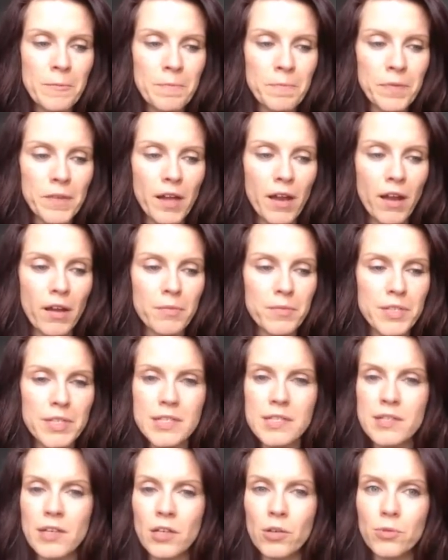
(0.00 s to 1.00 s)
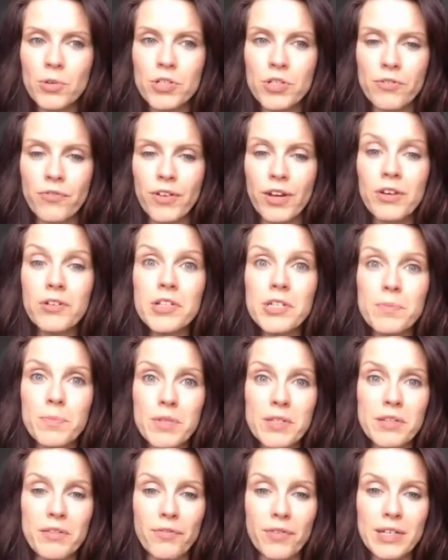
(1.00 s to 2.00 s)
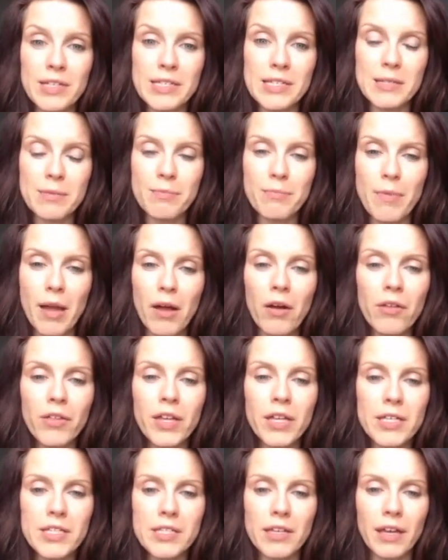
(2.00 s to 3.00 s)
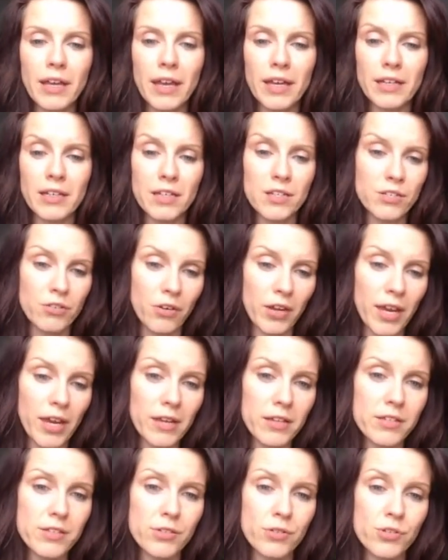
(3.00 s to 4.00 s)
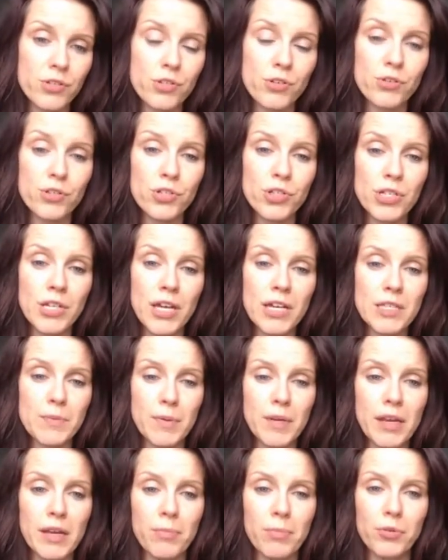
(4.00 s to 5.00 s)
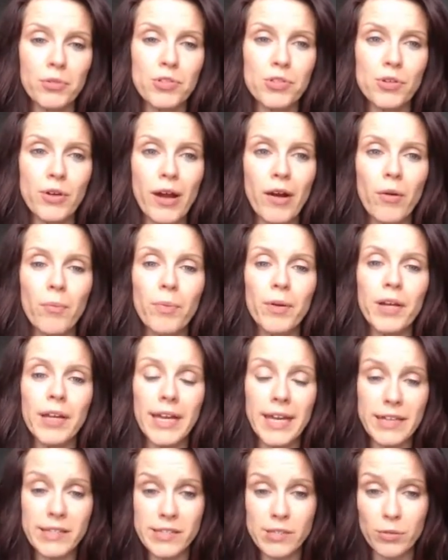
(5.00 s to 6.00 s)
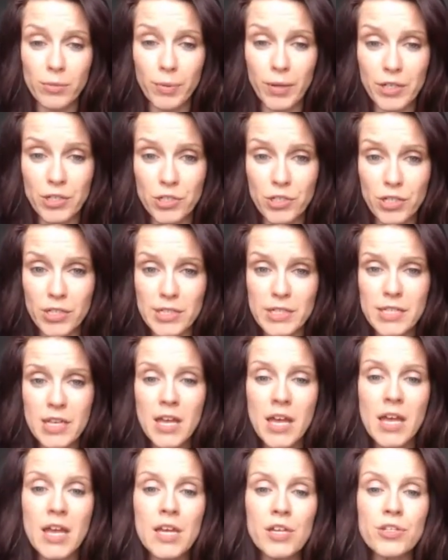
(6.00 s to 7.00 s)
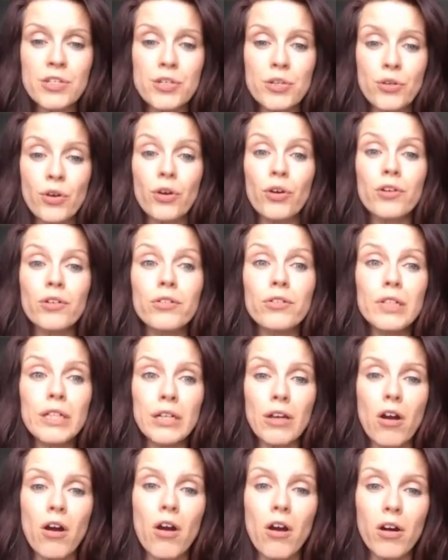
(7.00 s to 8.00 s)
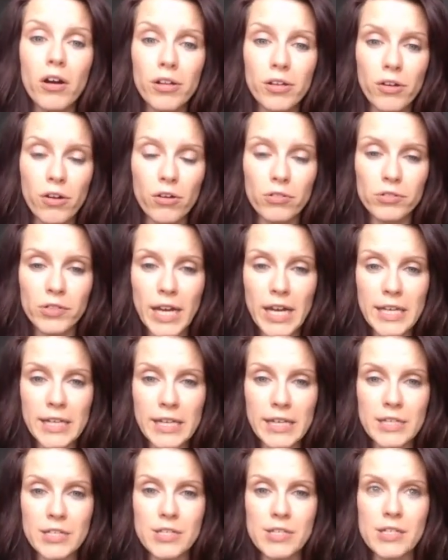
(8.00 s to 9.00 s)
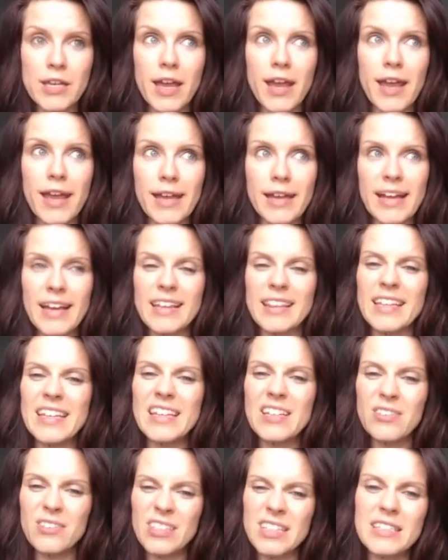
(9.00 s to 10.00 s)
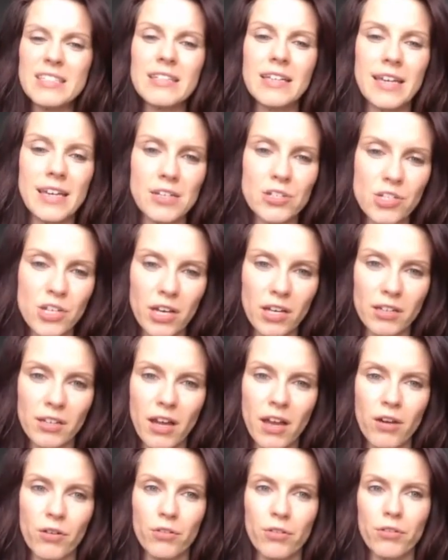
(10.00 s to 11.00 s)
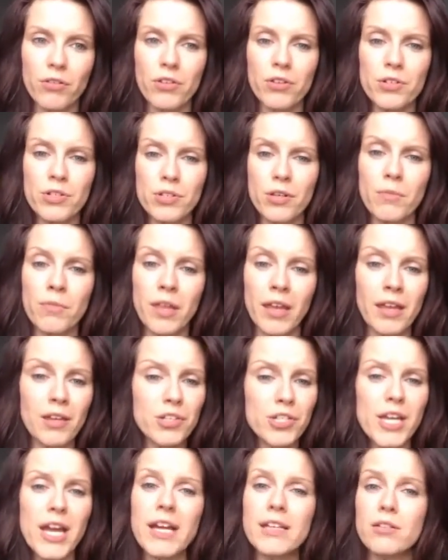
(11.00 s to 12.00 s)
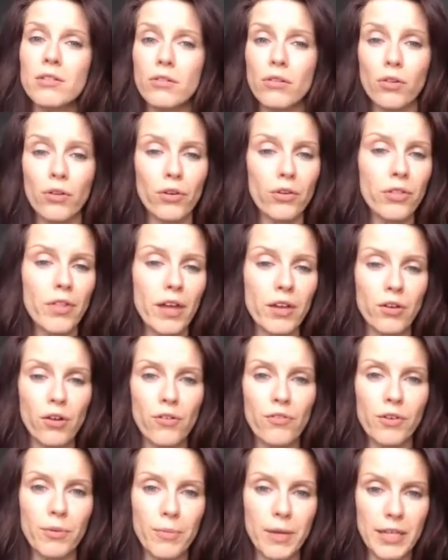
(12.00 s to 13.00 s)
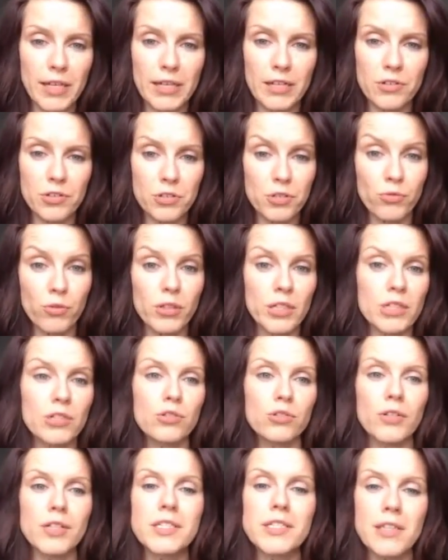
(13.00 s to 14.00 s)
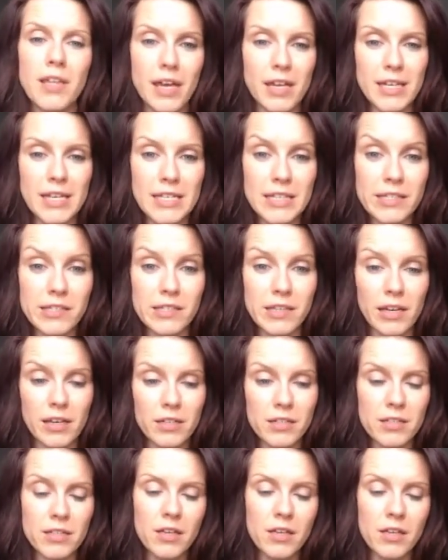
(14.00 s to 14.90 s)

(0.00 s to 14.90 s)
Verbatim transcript: Um, distinguish a very specific smell that is connected to cancer. So she has been able to help cancer patients to early on already to say, hey, I think you need to get checked out or there's something. And she had to learn that over many years to really trust that instinct.